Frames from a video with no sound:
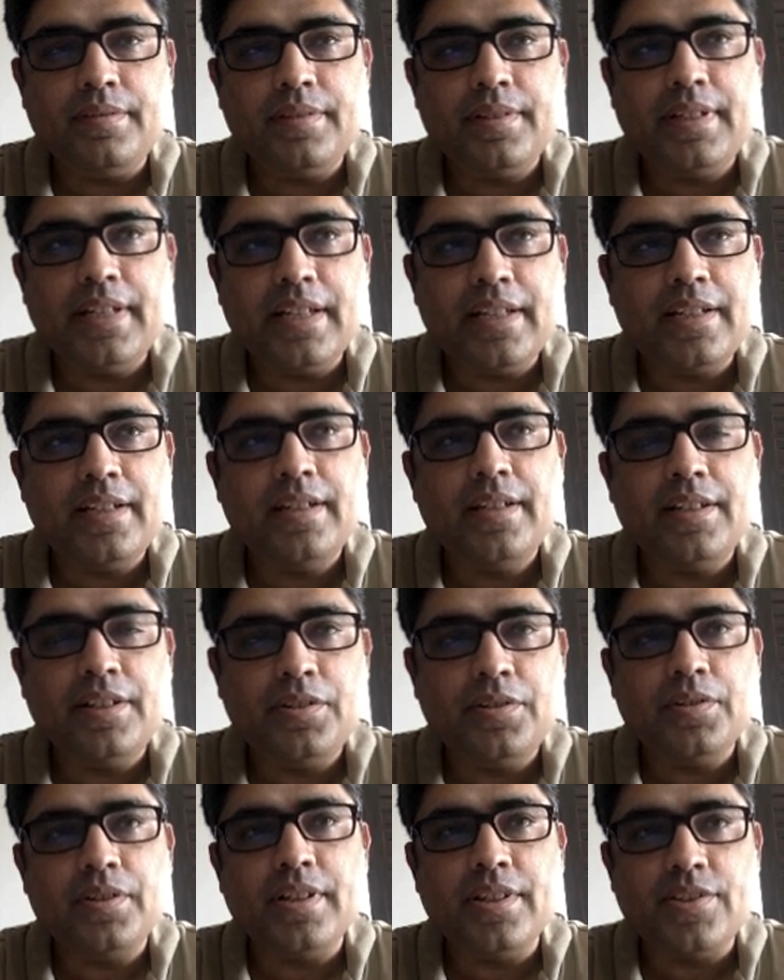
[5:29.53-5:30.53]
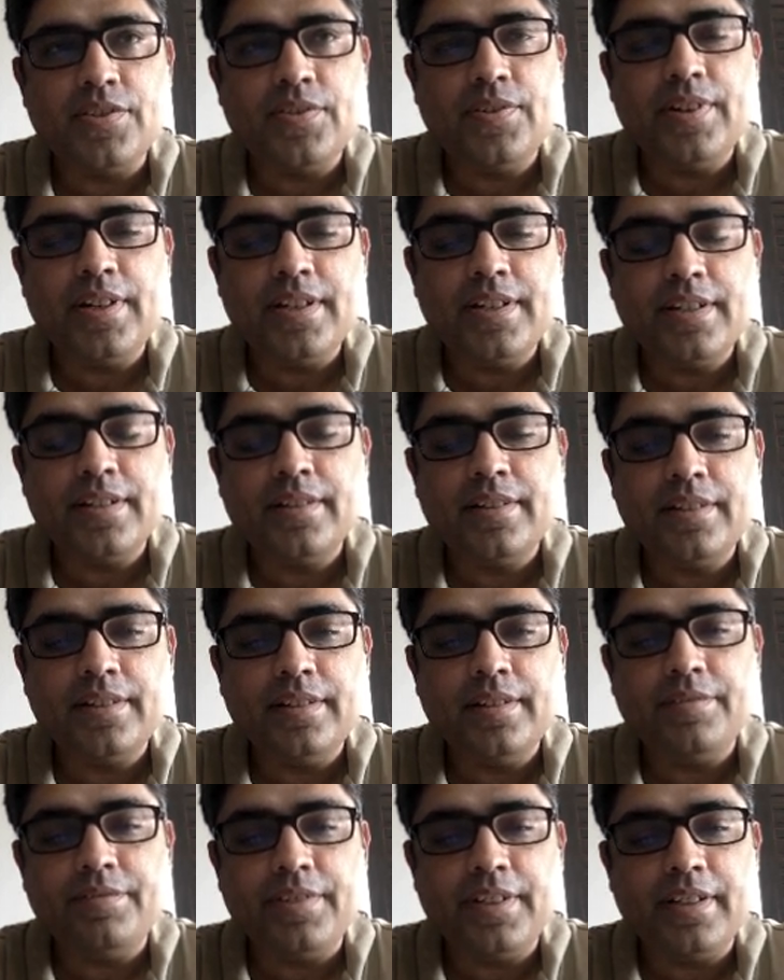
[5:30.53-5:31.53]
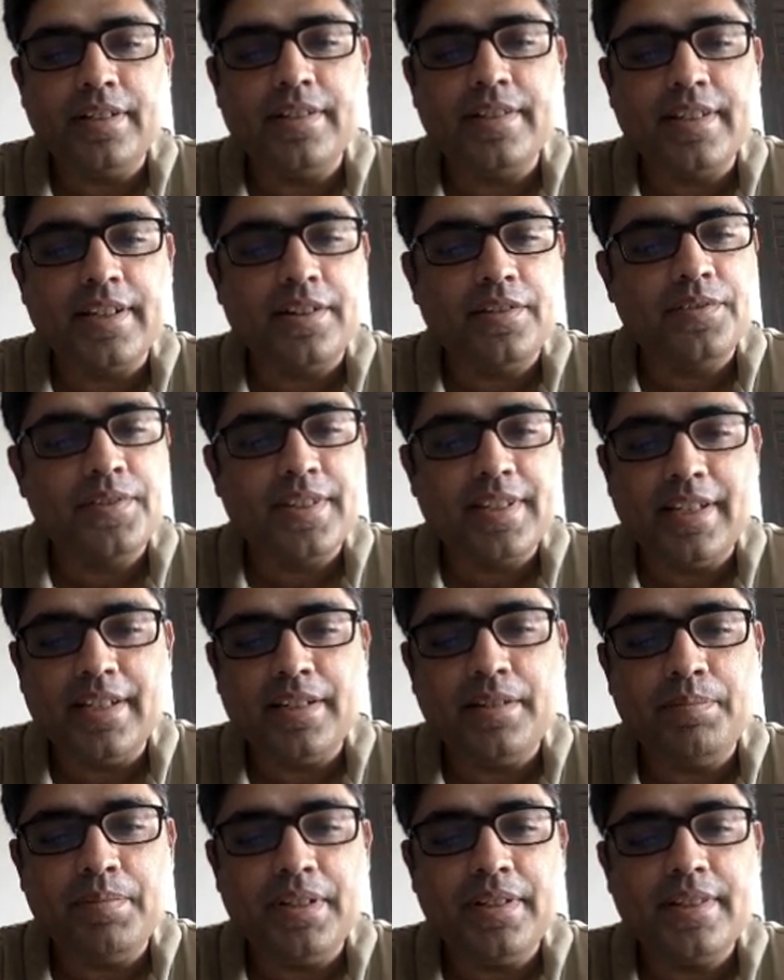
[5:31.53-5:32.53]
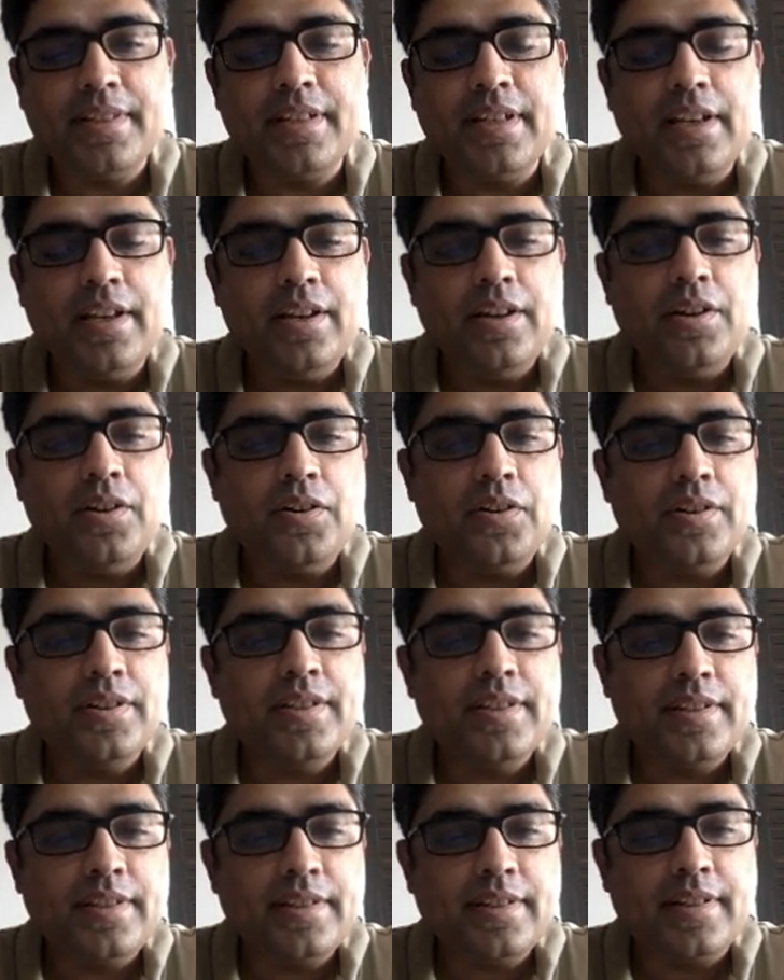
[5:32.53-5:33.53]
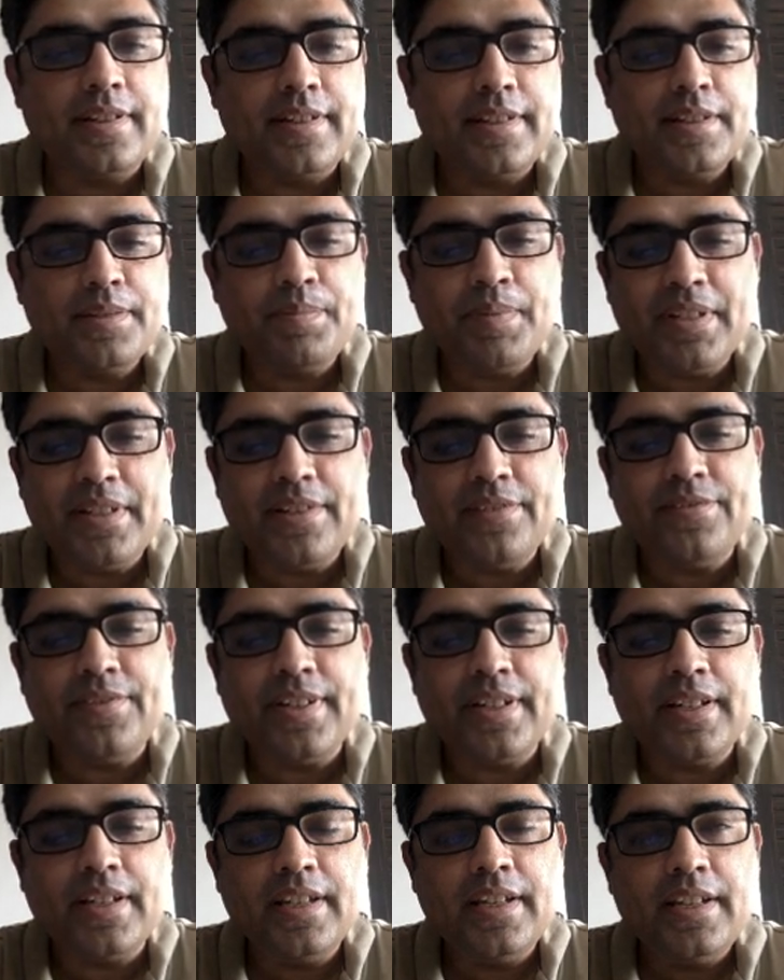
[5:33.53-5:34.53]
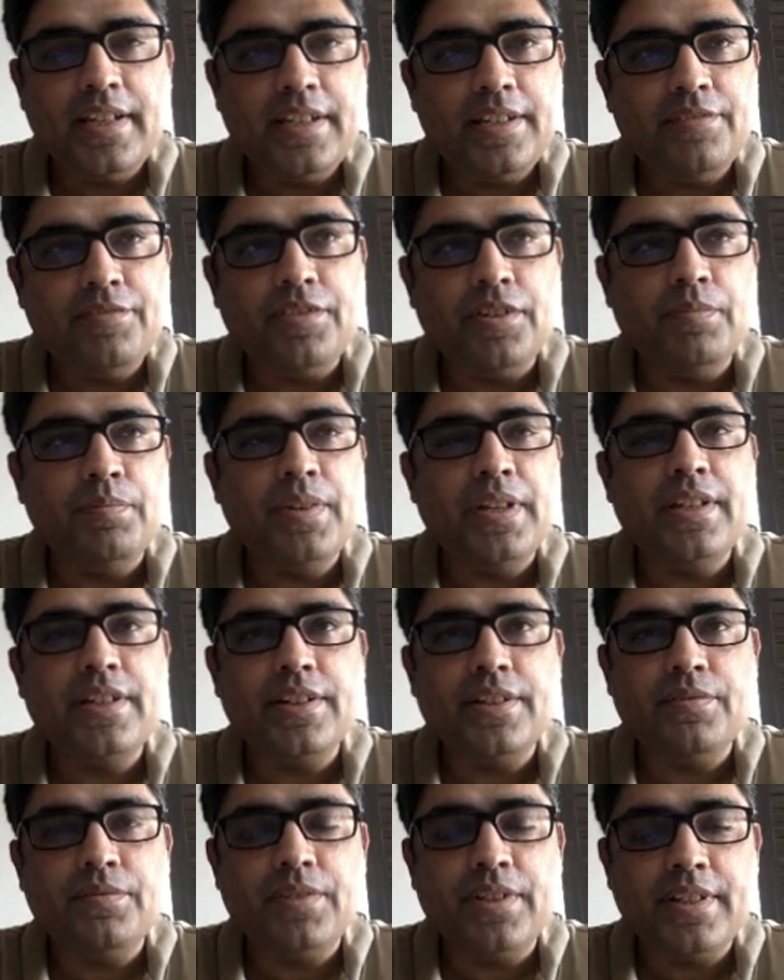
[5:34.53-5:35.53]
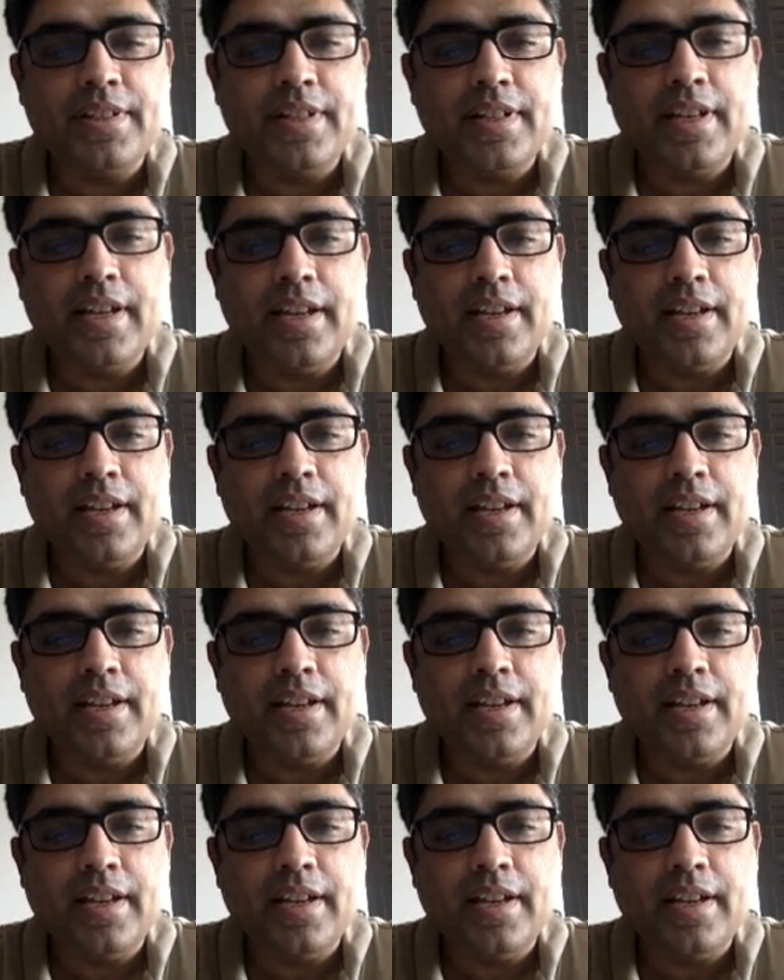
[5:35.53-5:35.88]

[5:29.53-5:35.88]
take into consideration the figures around sentiments or certain specific information which